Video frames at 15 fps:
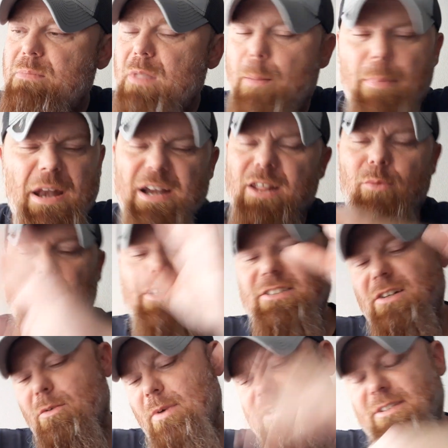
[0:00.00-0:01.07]
But anyways,
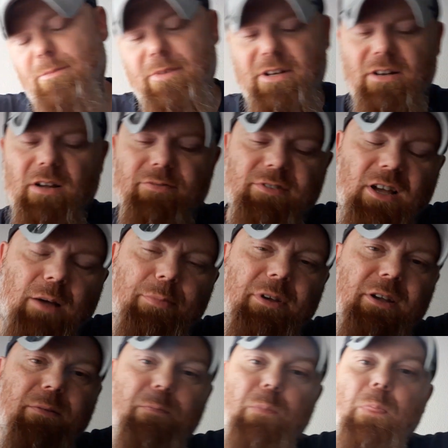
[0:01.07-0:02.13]
I'm getting off
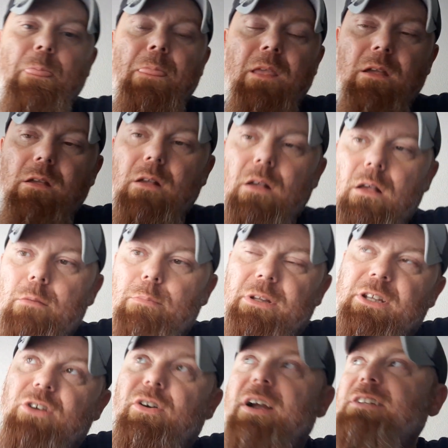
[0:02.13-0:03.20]
topic. But
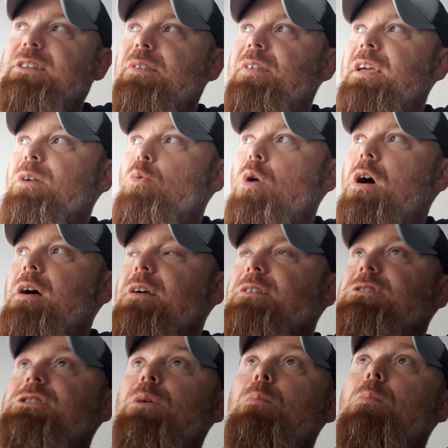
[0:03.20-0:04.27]
the crazy thing was,